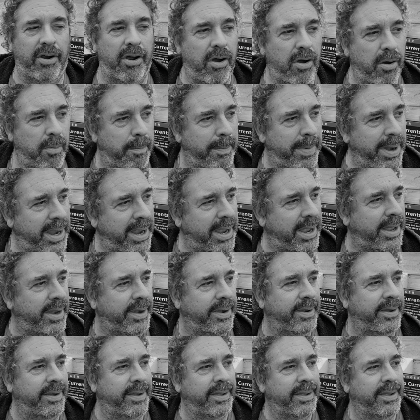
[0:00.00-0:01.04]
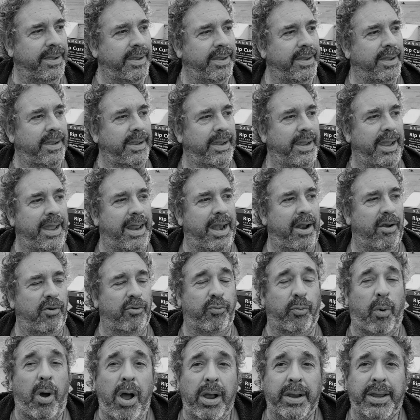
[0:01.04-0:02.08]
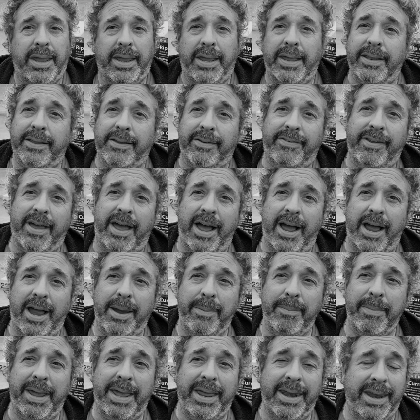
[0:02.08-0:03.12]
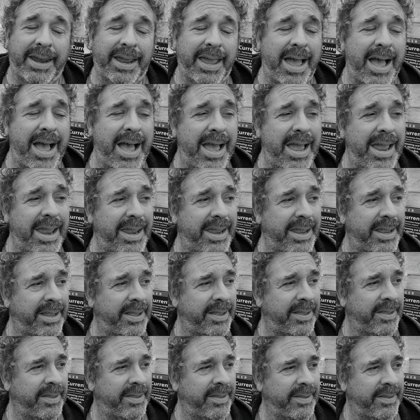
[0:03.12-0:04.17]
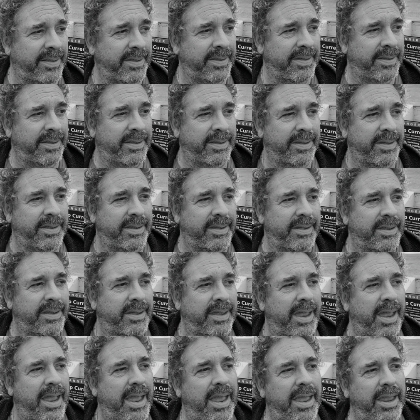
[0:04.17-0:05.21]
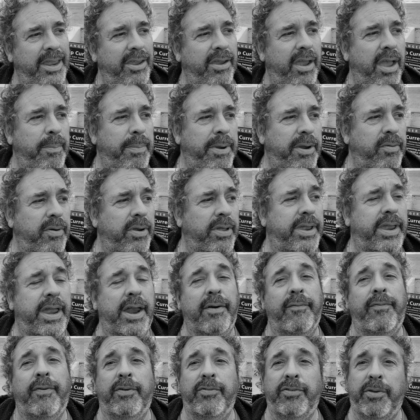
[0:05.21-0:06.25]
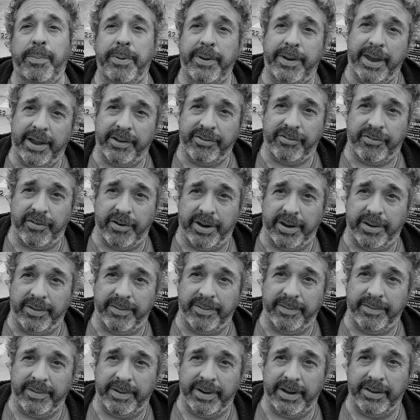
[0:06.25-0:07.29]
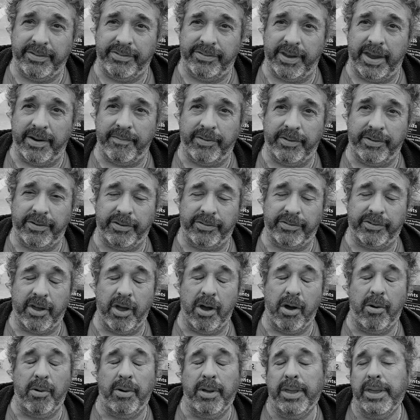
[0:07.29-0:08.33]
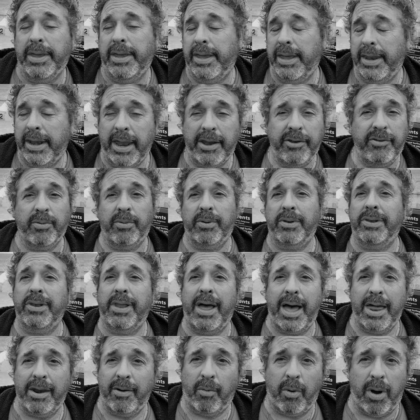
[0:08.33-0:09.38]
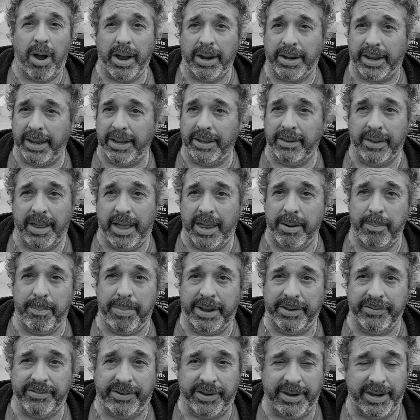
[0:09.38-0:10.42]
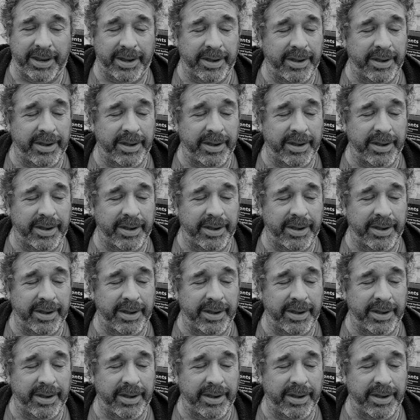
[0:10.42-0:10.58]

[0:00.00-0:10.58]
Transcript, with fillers: Oh, man. And I was walking at the time, and a guy... Eh, you got to be really careful as a pedestrian in San Francisco and I do a lot of walking, a lot of busing.